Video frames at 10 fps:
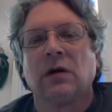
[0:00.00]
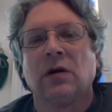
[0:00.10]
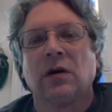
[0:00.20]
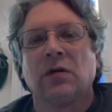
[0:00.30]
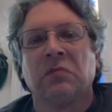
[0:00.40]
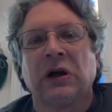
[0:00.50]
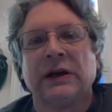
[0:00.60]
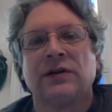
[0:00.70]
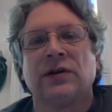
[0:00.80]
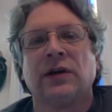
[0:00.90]
the
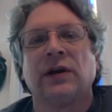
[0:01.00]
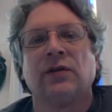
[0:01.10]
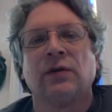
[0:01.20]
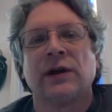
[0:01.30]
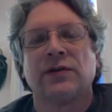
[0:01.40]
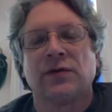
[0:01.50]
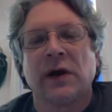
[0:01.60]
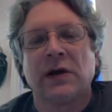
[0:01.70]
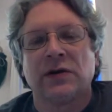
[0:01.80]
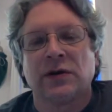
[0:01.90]
completion and the
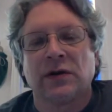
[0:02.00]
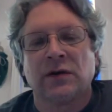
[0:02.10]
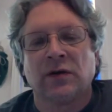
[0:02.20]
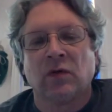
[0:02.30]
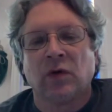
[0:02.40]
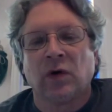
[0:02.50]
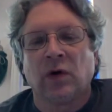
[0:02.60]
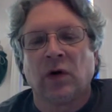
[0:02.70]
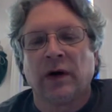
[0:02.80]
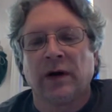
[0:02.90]
restoration of the
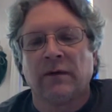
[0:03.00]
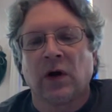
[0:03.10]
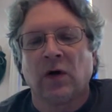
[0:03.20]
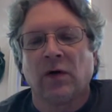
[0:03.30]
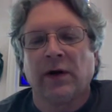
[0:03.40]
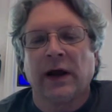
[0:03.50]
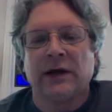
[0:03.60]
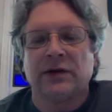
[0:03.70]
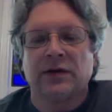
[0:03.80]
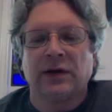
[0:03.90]
world and of all
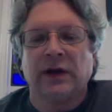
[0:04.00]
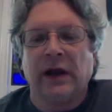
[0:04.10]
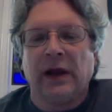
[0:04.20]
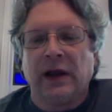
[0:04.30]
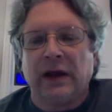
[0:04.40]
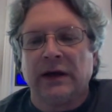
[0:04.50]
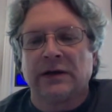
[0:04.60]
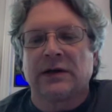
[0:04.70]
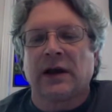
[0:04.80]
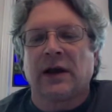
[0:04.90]
creation
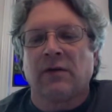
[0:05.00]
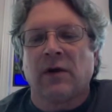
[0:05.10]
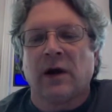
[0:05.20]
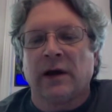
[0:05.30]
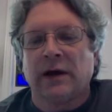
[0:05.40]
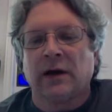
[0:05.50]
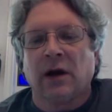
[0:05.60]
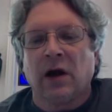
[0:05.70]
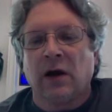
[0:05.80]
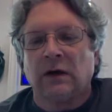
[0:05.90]
is that erotic
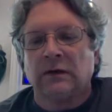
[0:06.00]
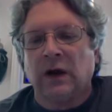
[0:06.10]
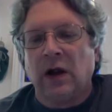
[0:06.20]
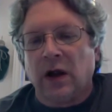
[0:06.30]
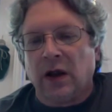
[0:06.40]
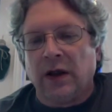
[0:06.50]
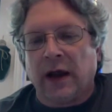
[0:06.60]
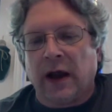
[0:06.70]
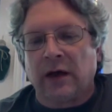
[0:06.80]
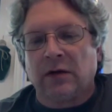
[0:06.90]
love
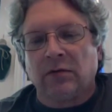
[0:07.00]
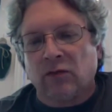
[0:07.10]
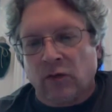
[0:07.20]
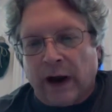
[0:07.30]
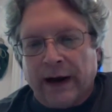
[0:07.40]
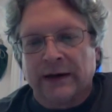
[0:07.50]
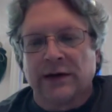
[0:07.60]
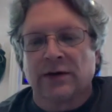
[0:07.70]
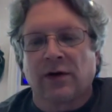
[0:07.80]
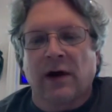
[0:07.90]
that
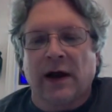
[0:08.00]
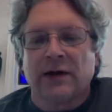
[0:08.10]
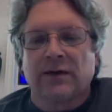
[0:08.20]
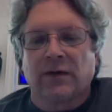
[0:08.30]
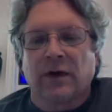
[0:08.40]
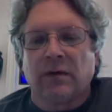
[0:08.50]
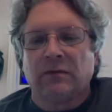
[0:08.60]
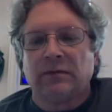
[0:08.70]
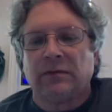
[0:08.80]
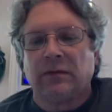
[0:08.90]
raises Christ from